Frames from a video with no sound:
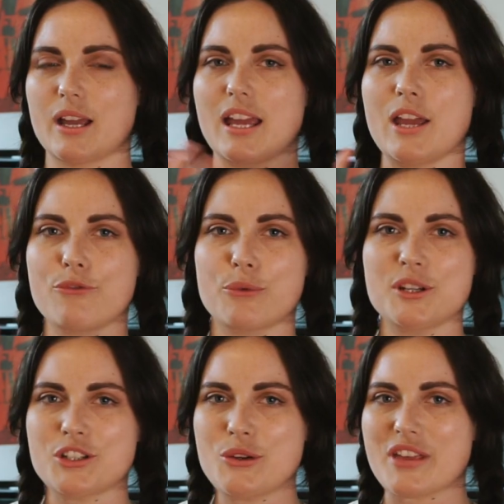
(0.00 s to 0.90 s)
If we
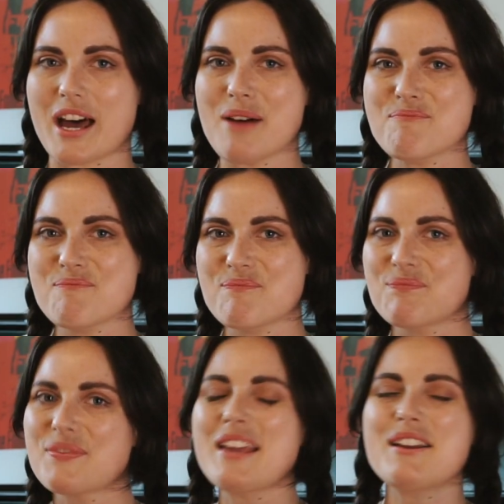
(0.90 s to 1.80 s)
do that,
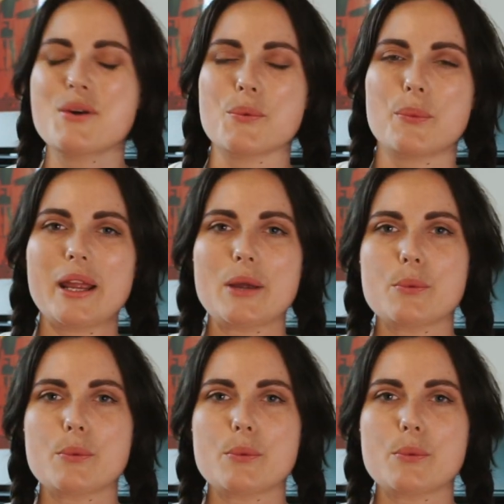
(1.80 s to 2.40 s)
we